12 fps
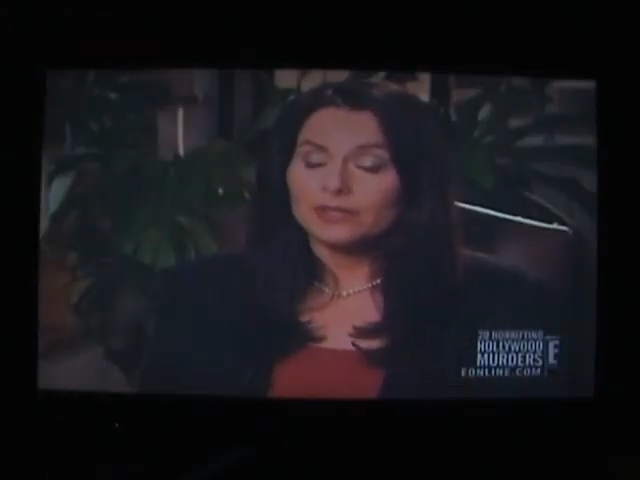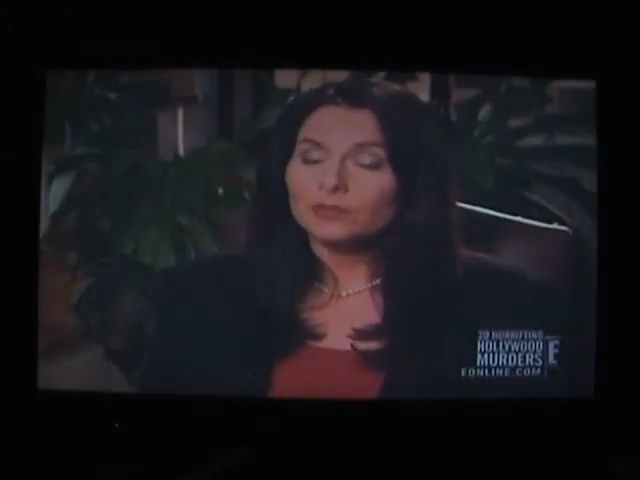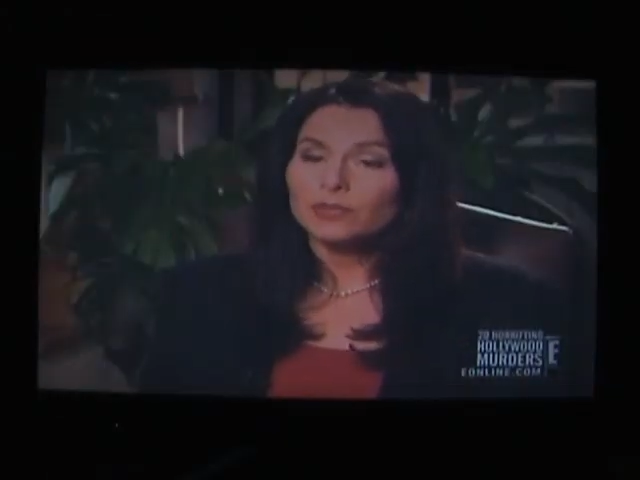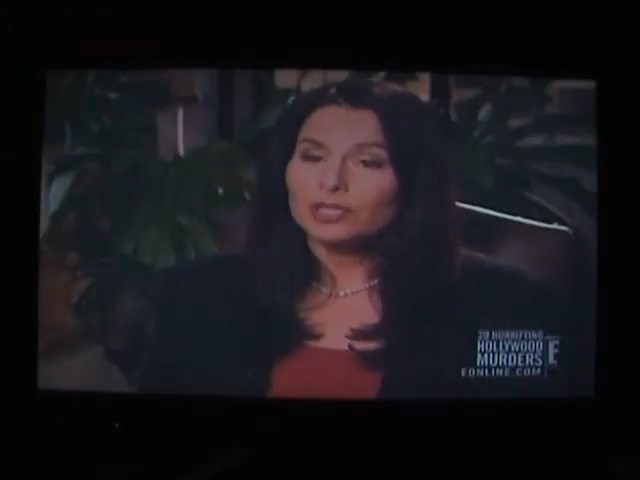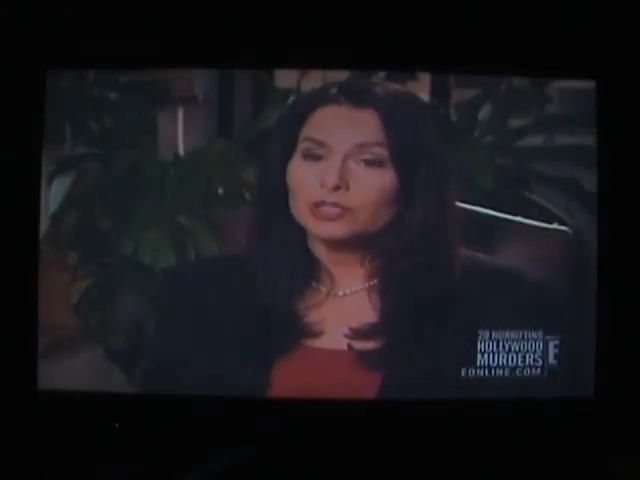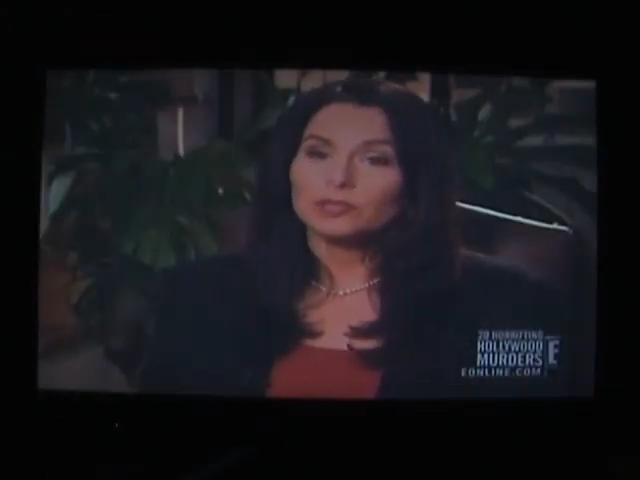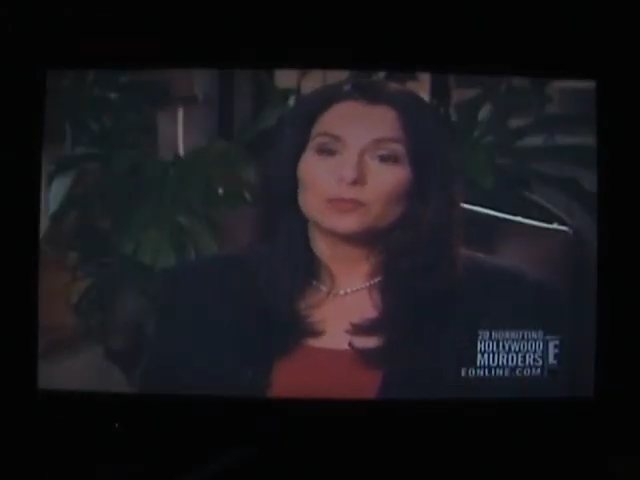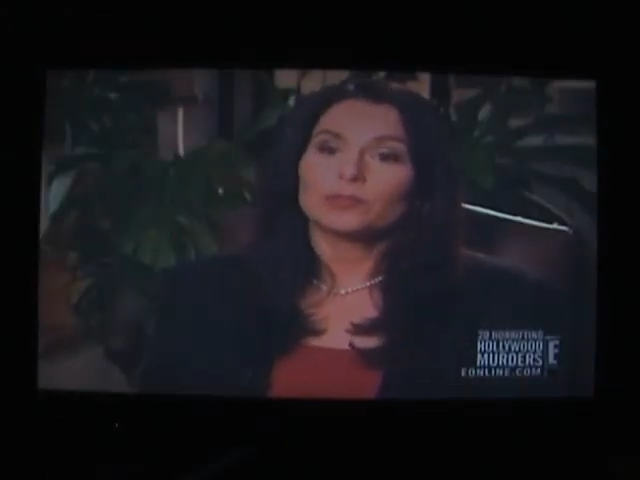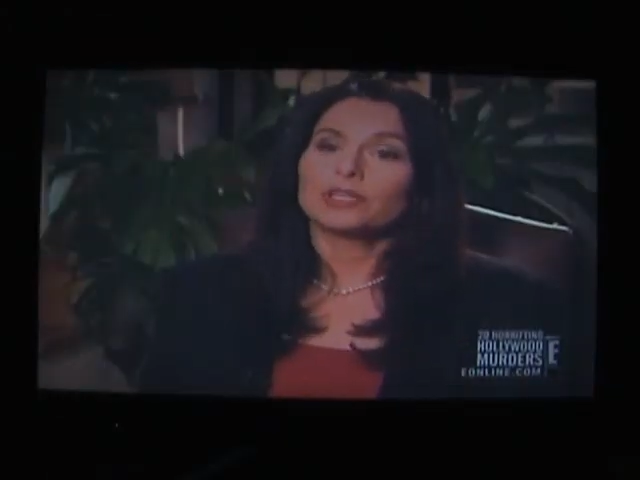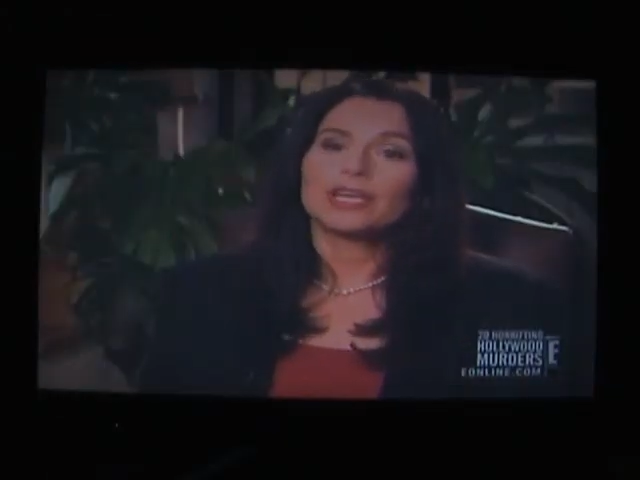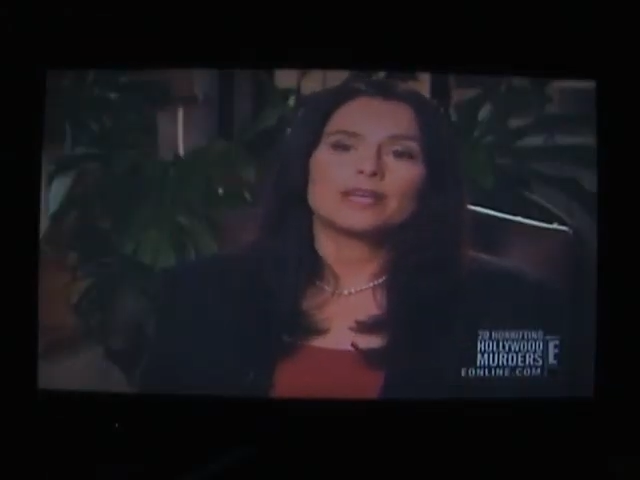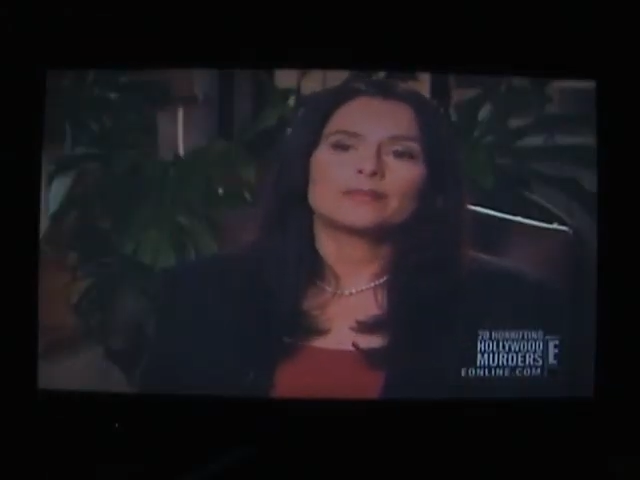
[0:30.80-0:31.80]
in which
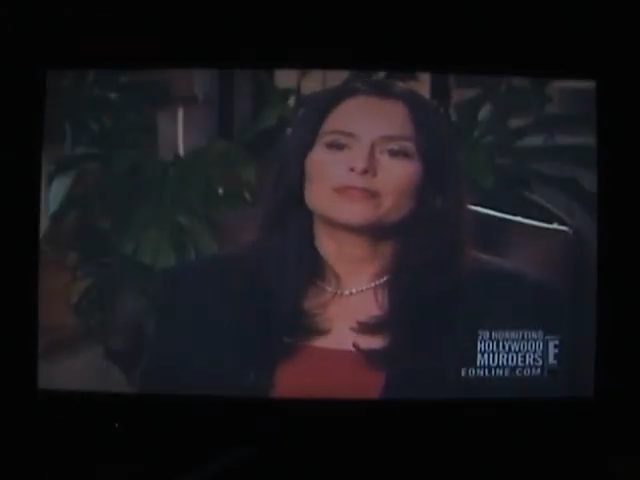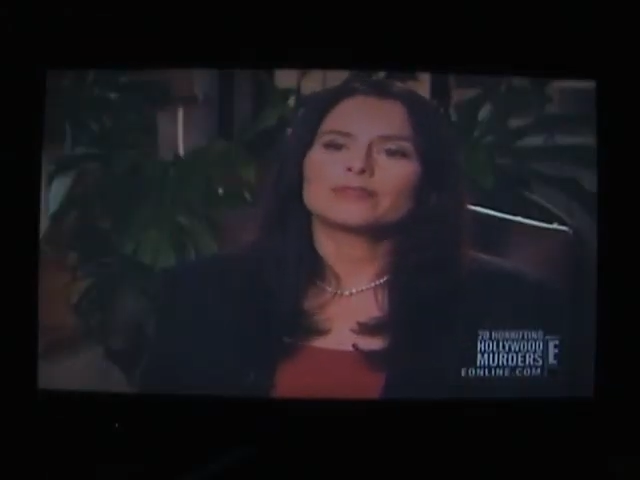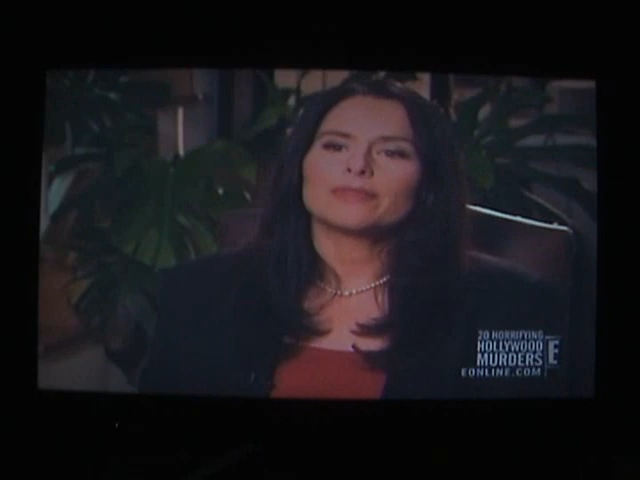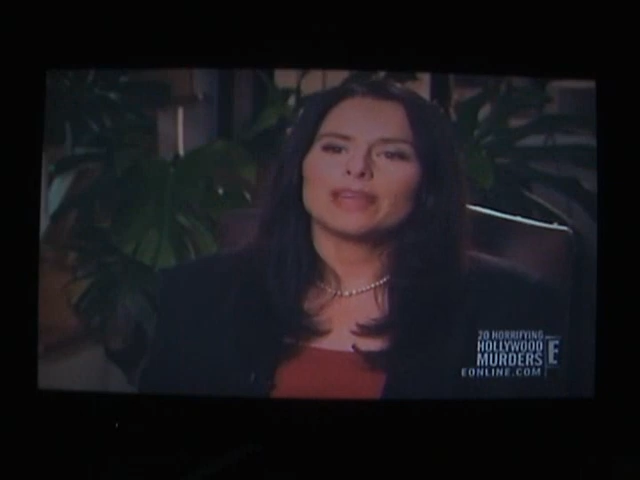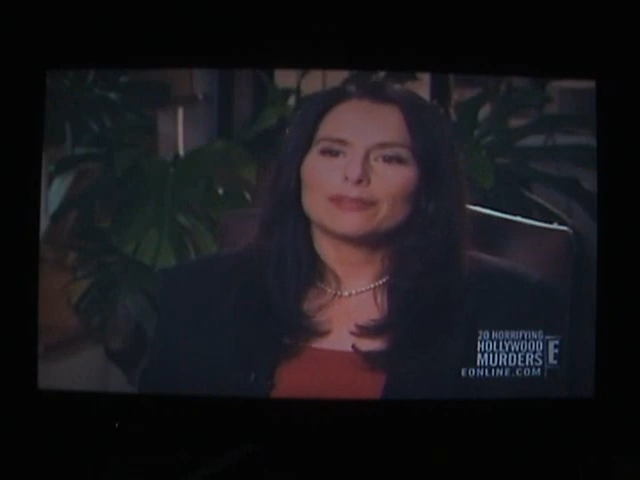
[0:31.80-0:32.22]
were names of